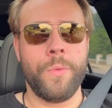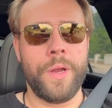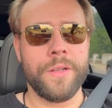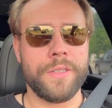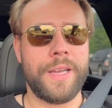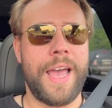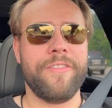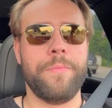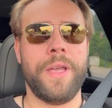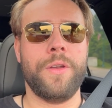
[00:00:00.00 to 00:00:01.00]
wheels
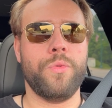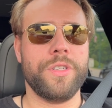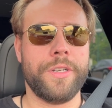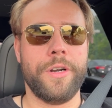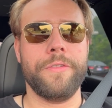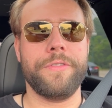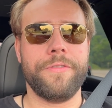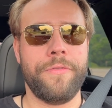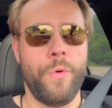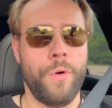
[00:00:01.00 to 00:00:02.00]
have been reserved
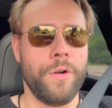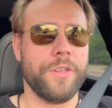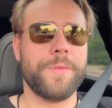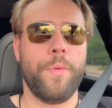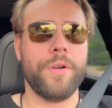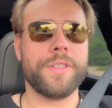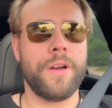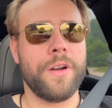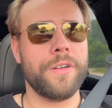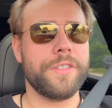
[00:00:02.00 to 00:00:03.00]
for sports
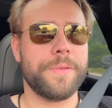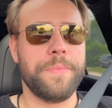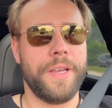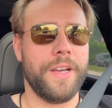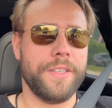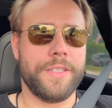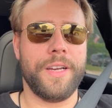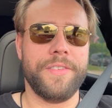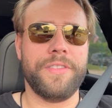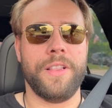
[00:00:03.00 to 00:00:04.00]
cars because
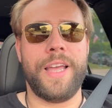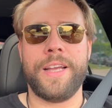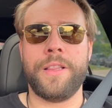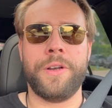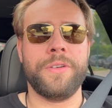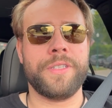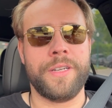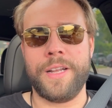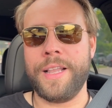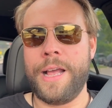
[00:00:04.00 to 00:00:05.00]
of the leg clearance,
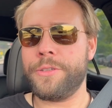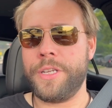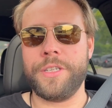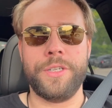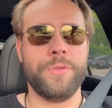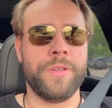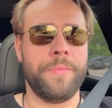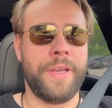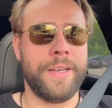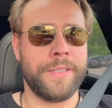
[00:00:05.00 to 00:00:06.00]
and it allows you to do
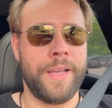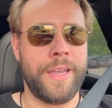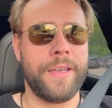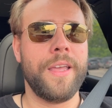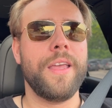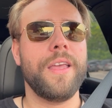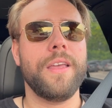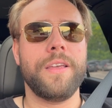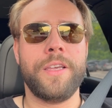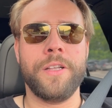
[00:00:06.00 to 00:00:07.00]
some things like
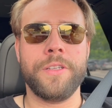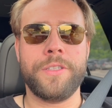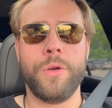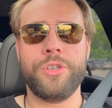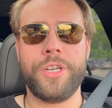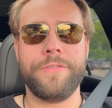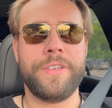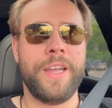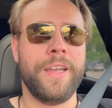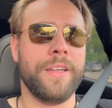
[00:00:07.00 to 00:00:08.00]
heel to toe
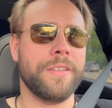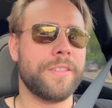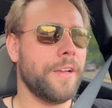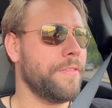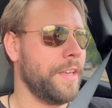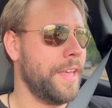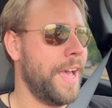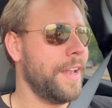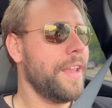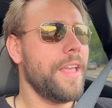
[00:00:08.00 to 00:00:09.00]
shifting and stuff like that.